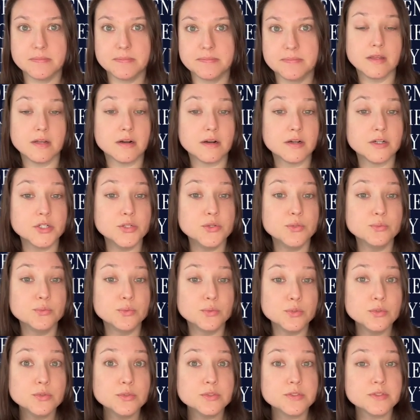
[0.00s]
There are new
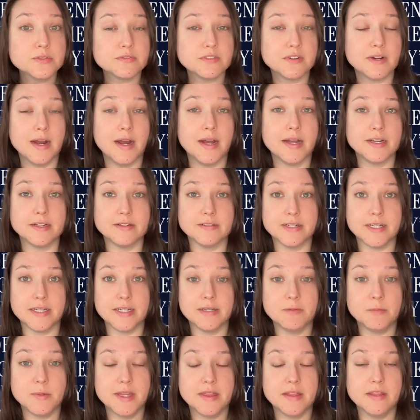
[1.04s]
rules for hiring
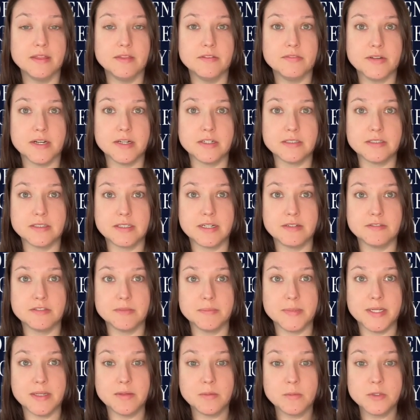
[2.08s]
within the federal
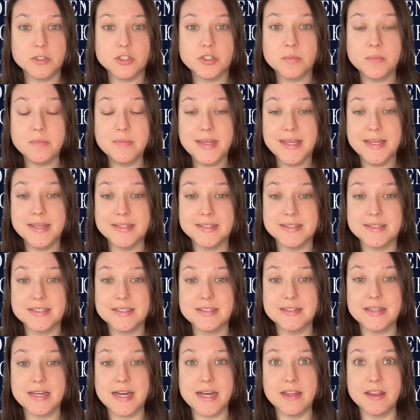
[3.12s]
government, which means
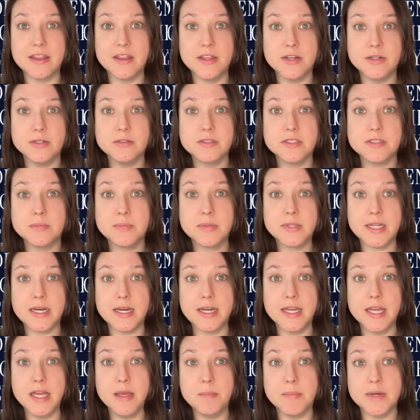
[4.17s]
that those
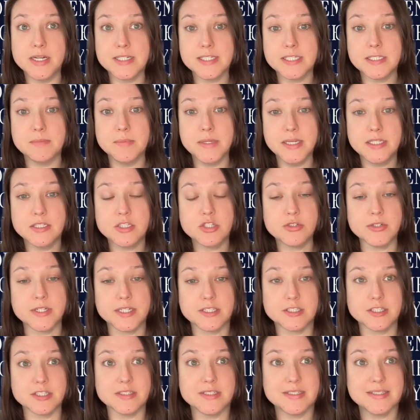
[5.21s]
applying must meet
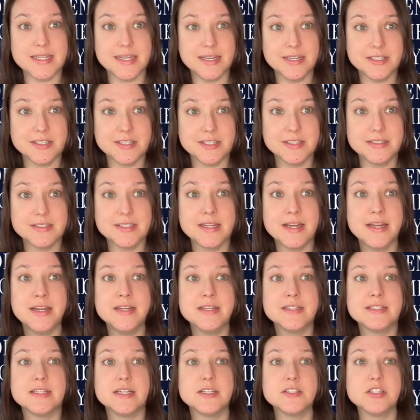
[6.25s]
stricter standards,
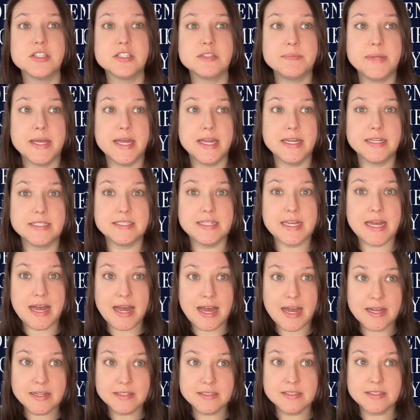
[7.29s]
such as paying
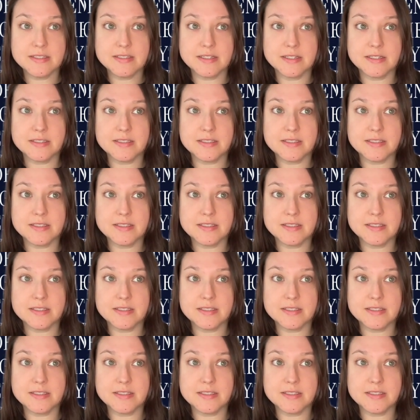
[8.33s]
taxes on